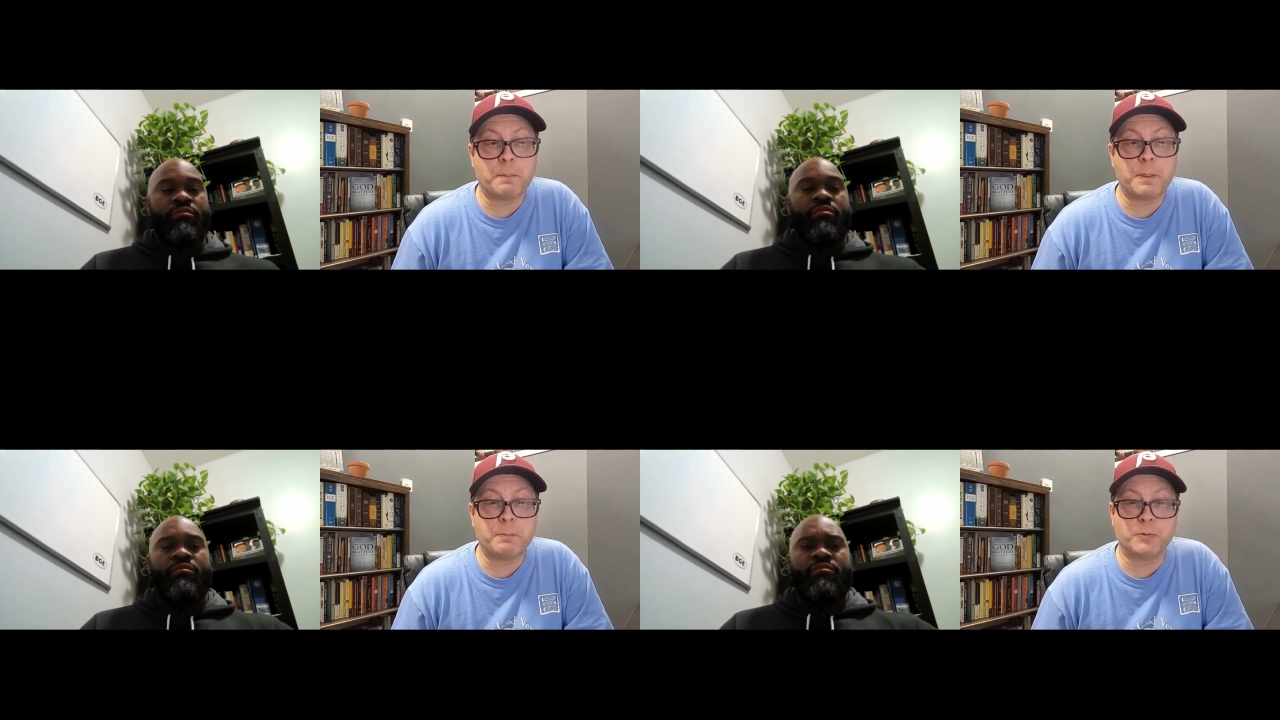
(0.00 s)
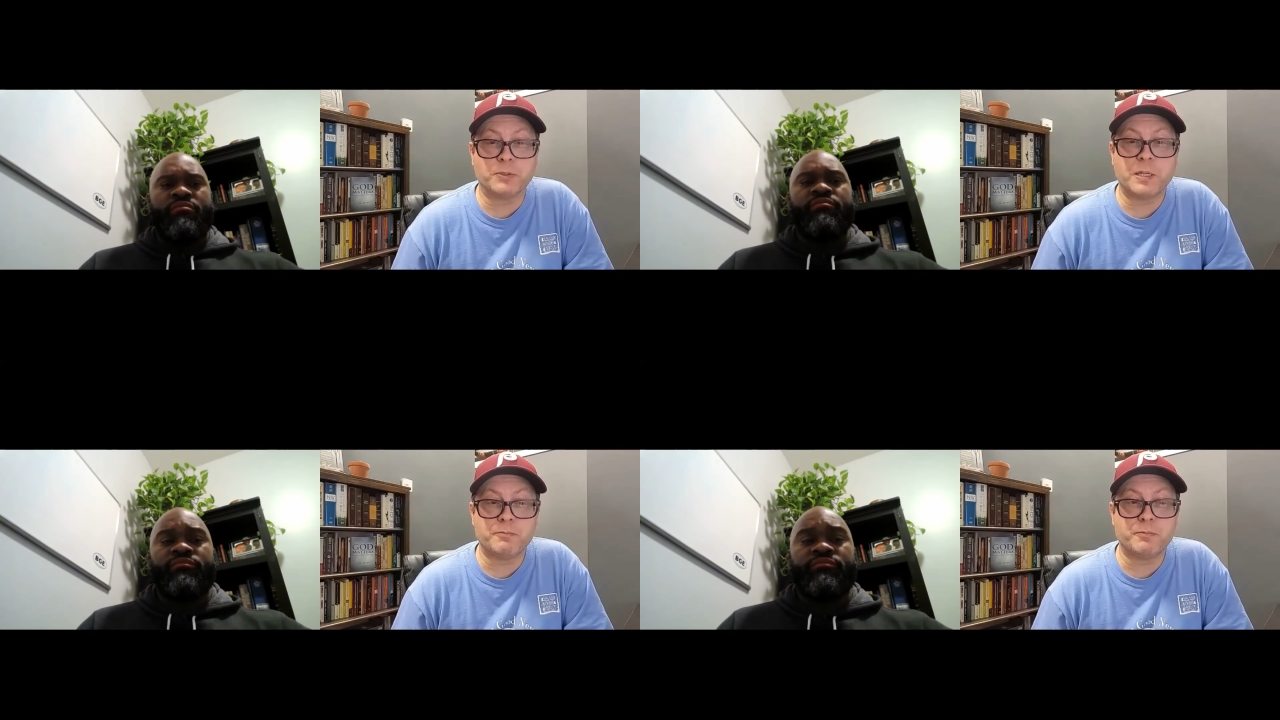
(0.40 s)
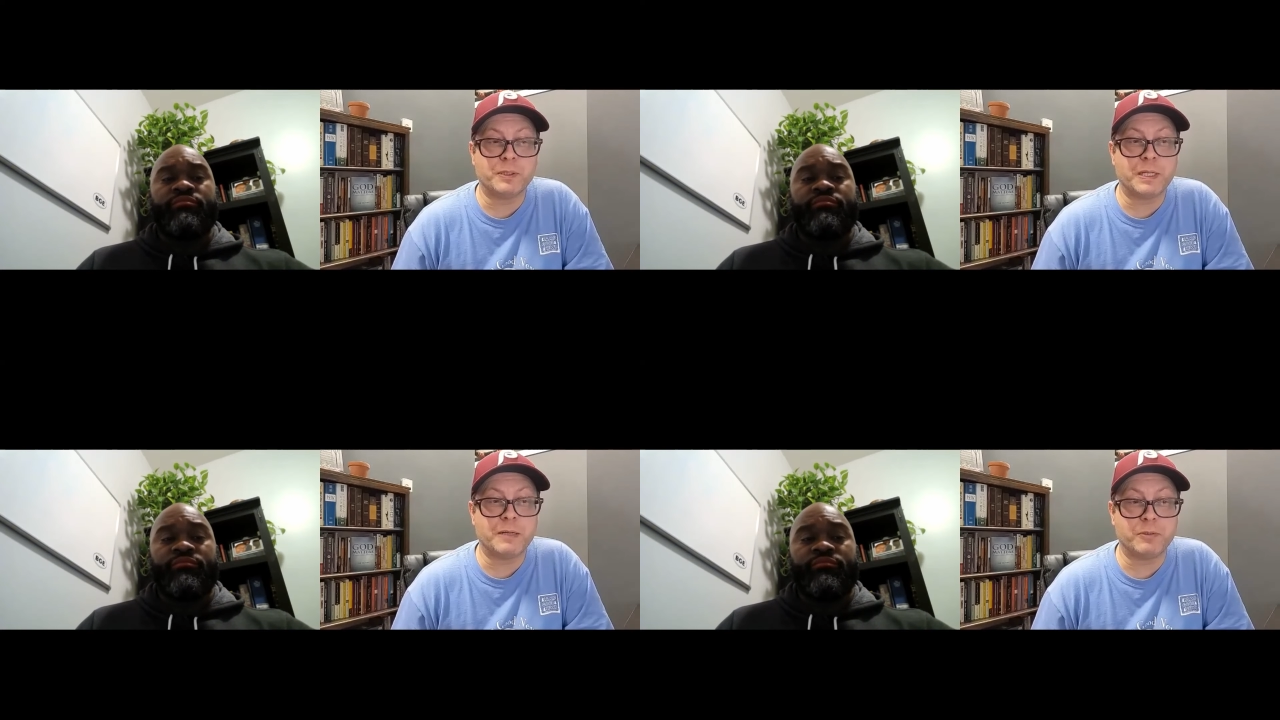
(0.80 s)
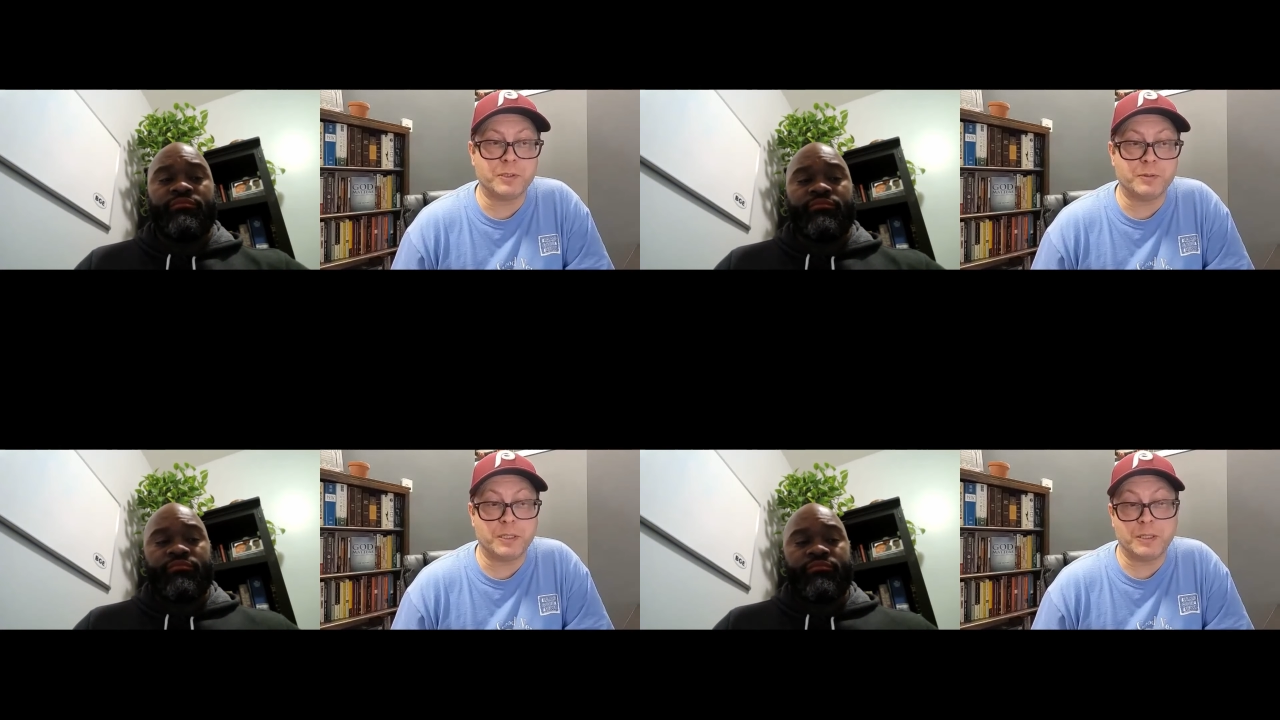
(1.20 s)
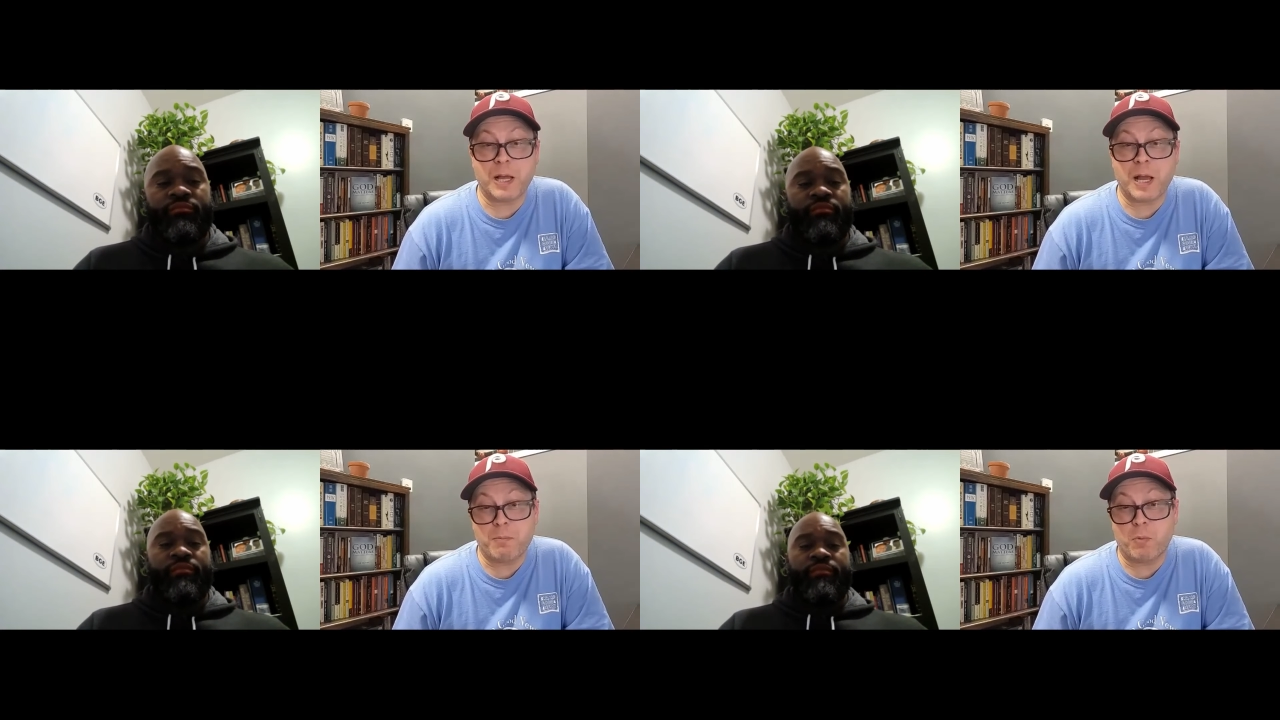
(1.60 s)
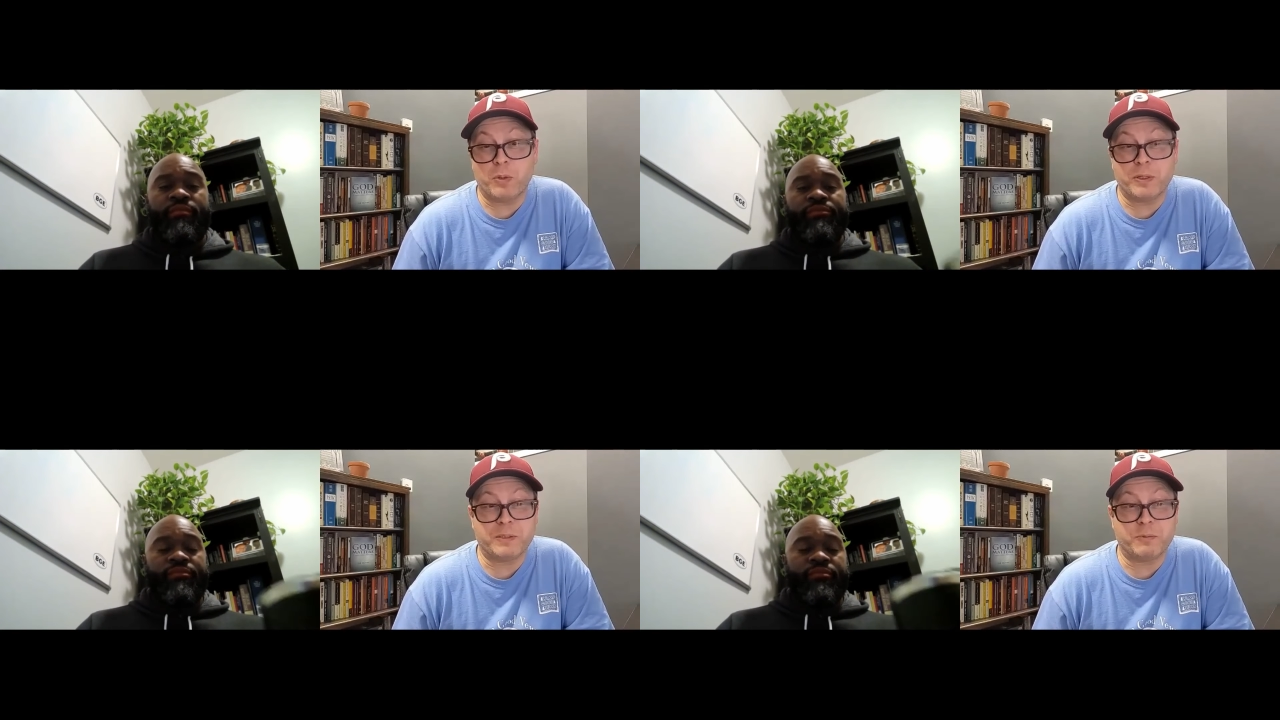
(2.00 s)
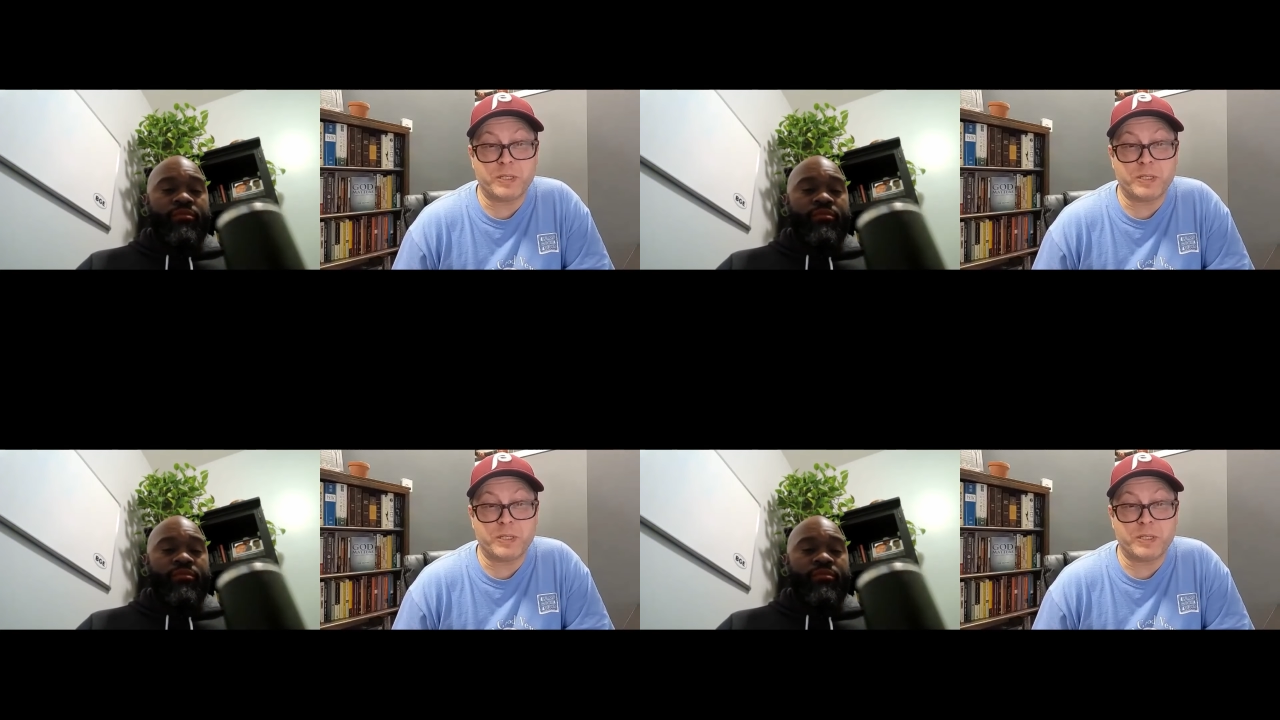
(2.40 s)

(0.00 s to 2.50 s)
Speaker 1: of people's comfort level a lot more than